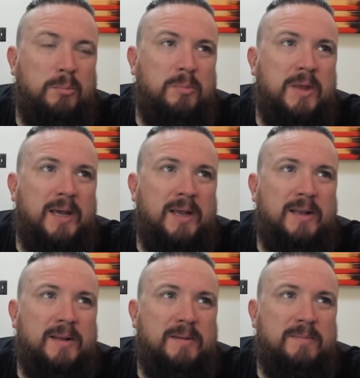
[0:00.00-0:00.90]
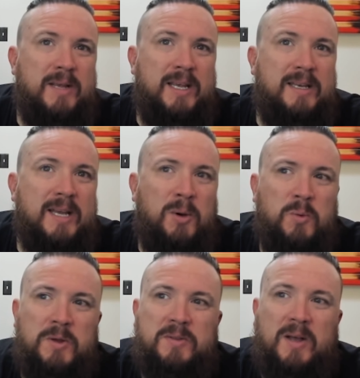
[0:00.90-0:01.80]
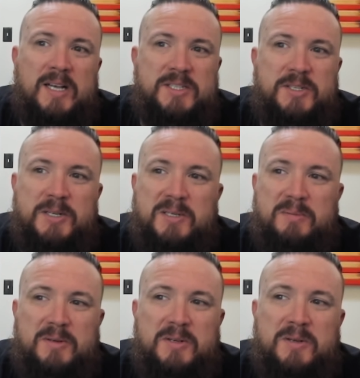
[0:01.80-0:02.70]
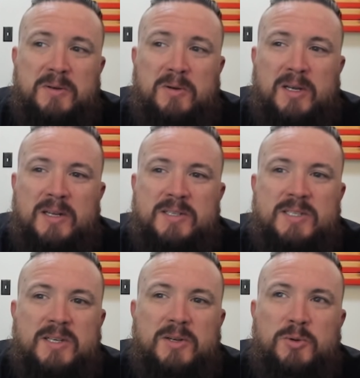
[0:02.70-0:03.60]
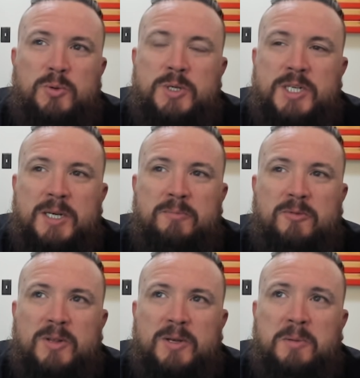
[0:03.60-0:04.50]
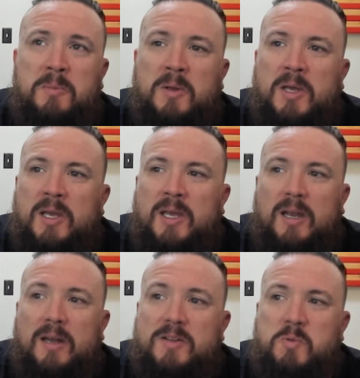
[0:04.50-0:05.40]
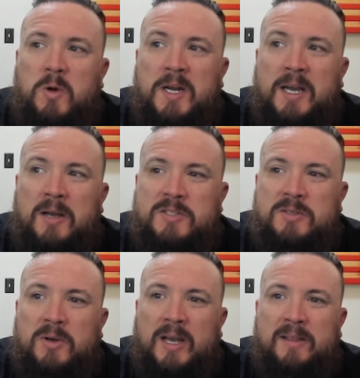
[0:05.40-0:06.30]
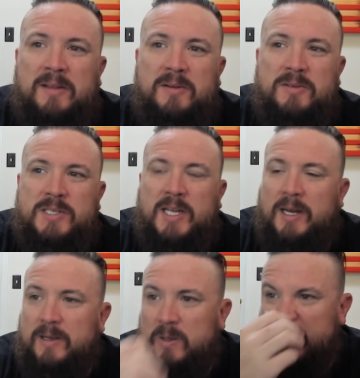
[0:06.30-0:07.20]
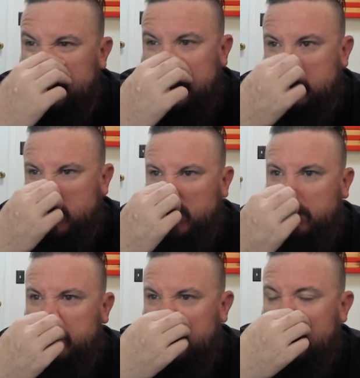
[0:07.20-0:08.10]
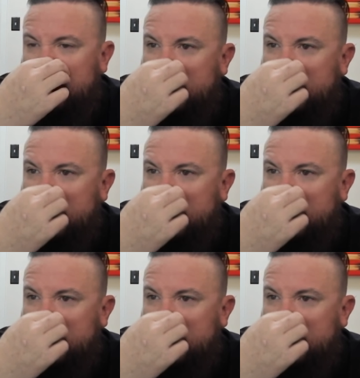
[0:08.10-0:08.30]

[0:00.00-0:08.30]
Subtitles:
that he dealt with last year, you know, and this is a new regime for them and it's working out. So I think they're just kind of cleaning house a little bit.